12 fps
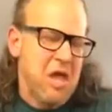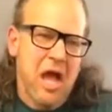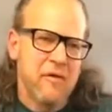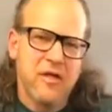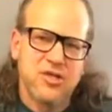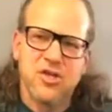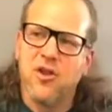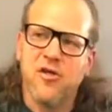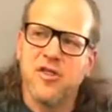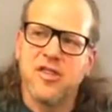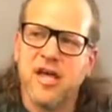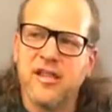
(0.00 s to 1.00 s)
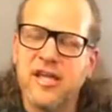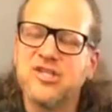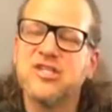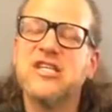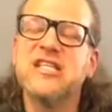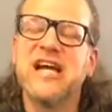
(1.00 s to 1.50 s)
Yeah, that's another thing.
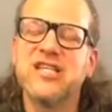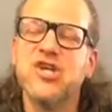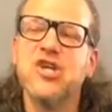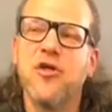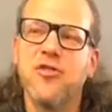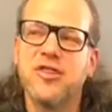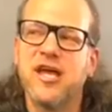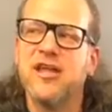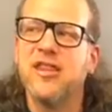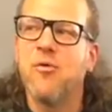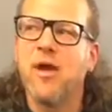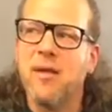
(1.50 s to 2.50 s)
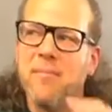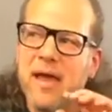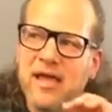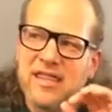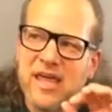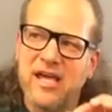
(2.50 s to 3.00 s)
That's see, that's another thing. And then when I
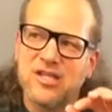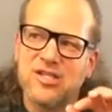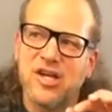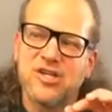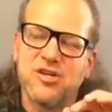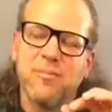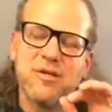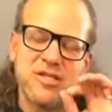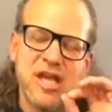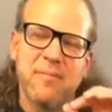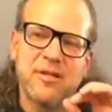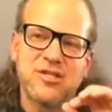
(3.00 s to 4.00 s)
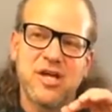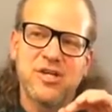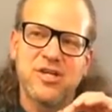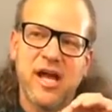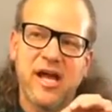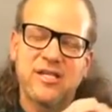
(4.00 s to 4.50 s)
make things such statements
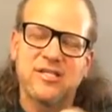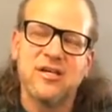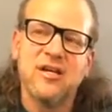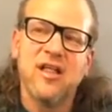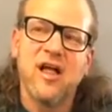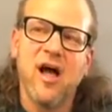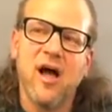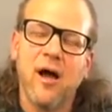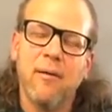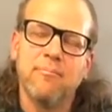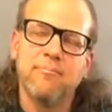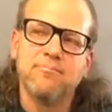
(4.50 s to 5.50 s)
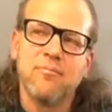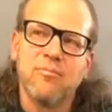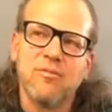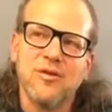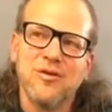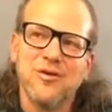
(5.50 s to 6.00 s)
such as um,
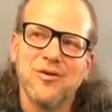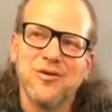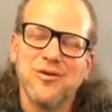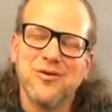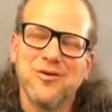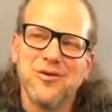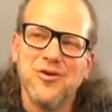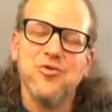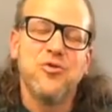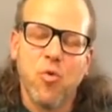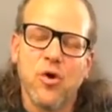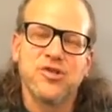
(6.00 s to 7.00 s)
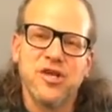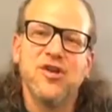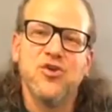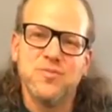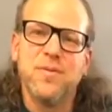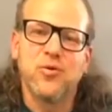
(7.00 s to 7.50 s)
the worst thing to
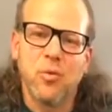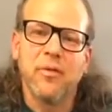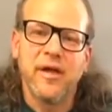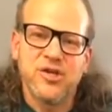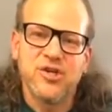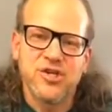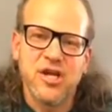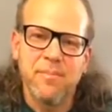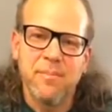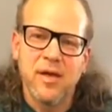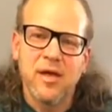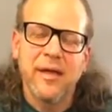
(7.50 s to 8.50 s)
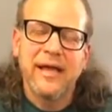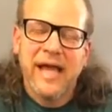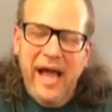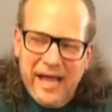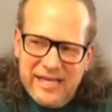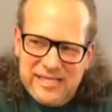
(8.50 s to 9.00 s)
do is build a relationship. Like
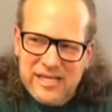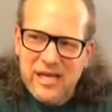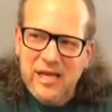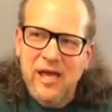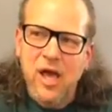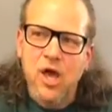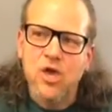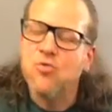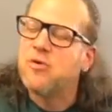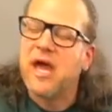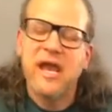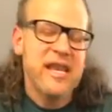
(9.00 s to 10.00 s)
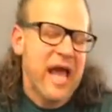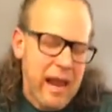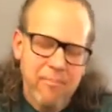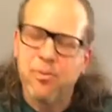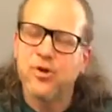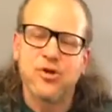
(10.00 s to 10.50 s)
guys, you
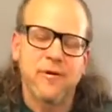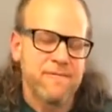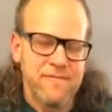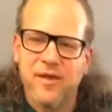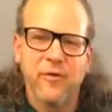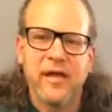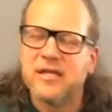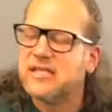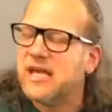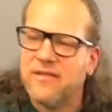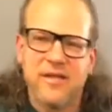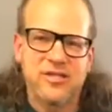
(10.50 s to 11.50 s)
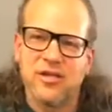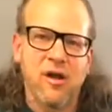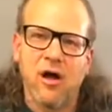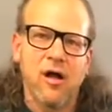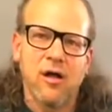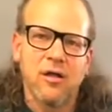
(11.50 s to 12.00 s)
cannot put your feelings in this at
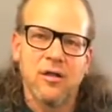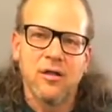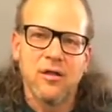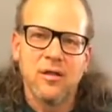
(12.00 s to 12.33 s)
all.